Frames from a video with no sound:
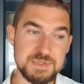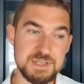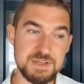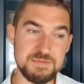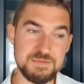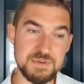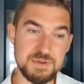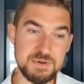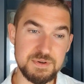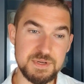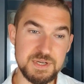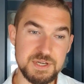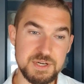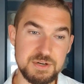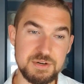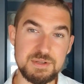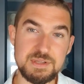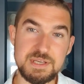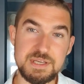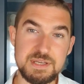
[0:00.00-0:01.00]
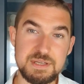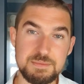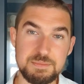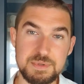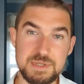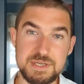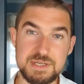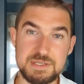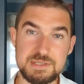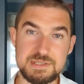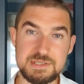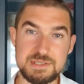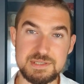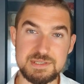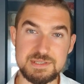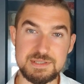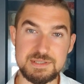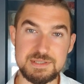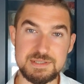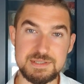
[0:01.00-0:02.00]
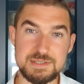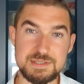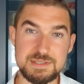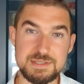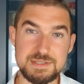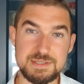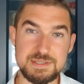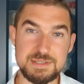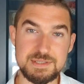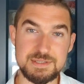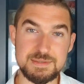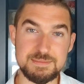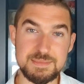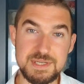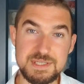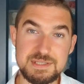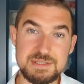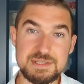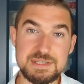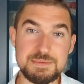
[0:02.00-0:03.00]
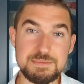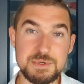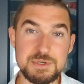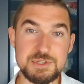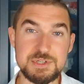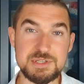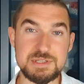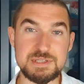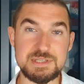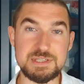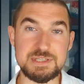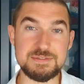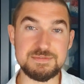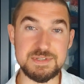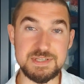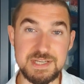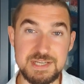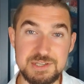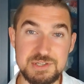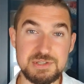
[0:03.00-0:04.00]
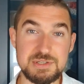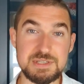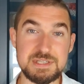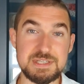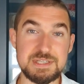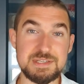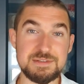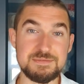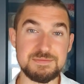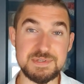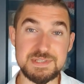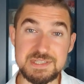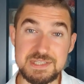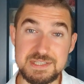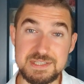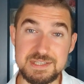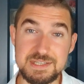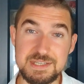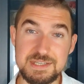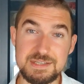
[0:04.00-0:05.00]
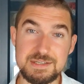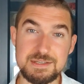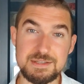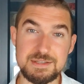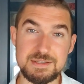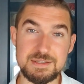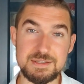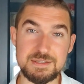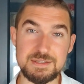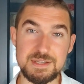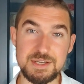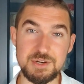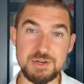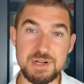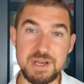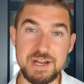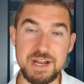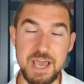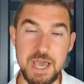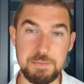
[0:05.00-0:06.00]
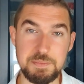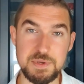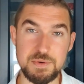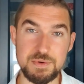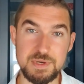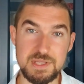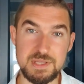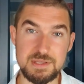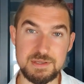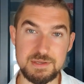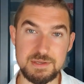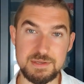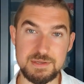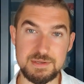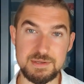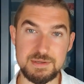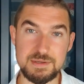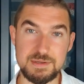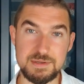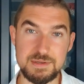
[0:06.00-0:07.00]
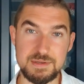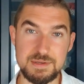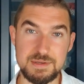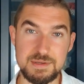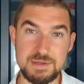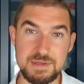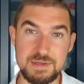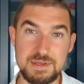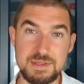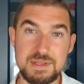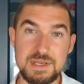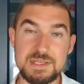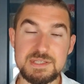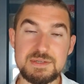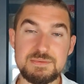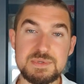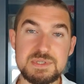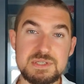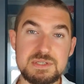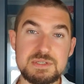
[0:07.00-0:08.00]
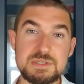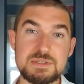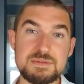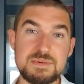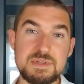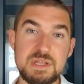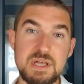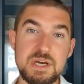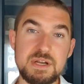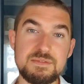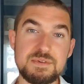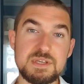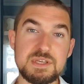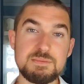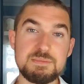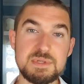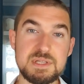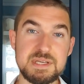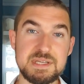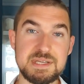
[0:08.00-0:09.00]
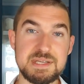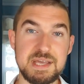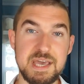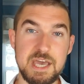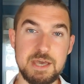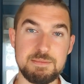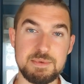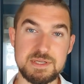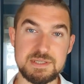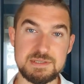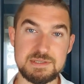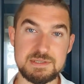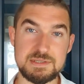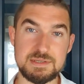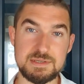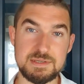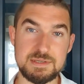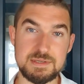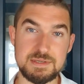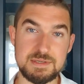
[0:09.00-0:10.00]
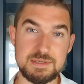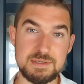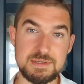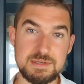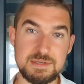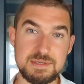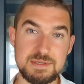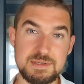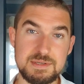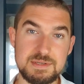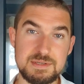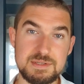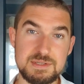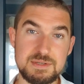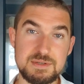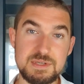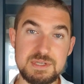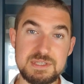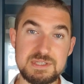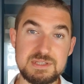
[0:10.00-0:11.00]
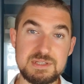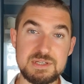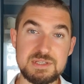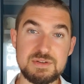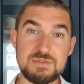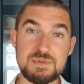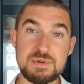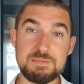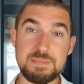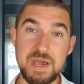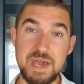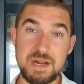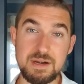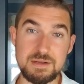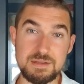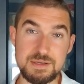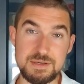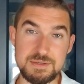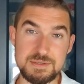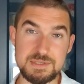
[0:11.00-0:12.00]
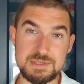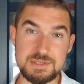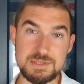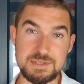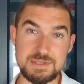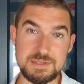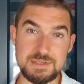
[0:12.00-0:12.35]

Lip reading: if you're currently in a place, mentally, emotionally, financially, physically, that you're not happy with, that's a result of a lot of accumulated habits. So you can start to repattern those.